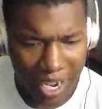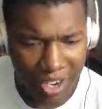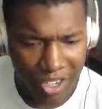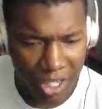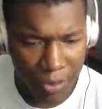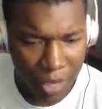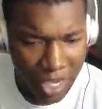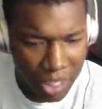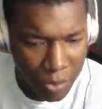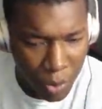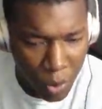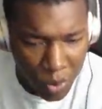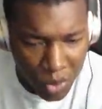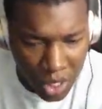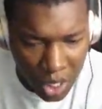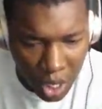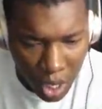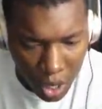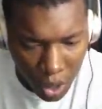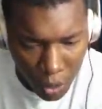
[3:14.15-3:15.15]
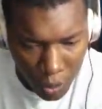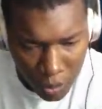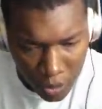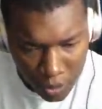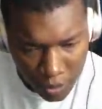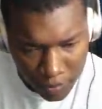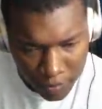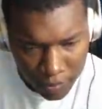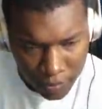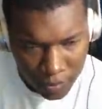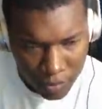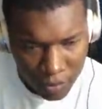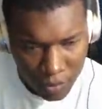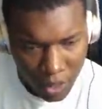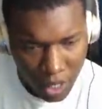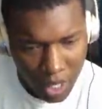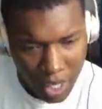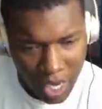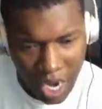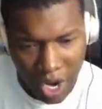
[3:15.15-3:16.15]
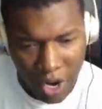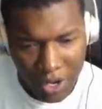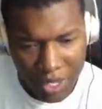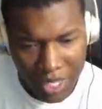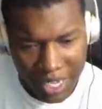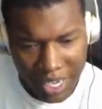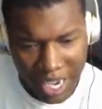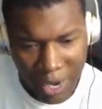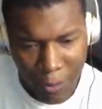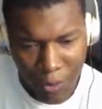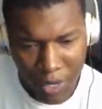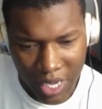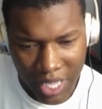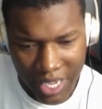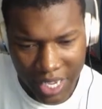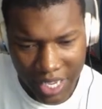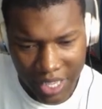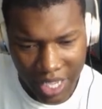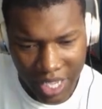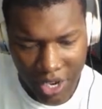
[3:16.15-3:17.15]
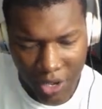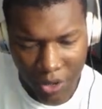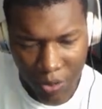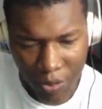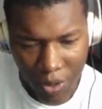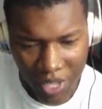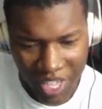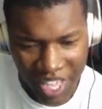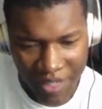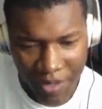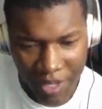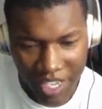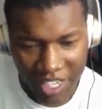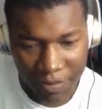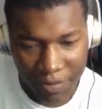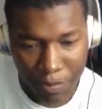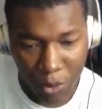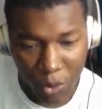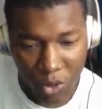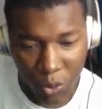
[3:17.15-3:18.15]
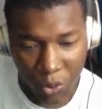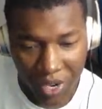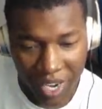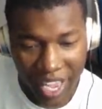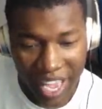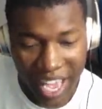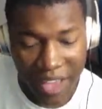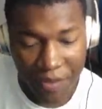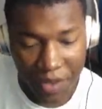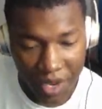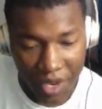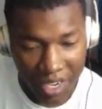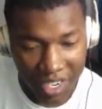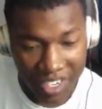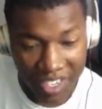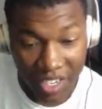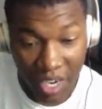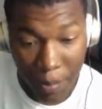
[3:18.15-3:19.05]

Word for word: I hear somebody's boots. Uh-oh. Yeah, I heard that guy running. I can't lie to you, bro. His boots were heavy.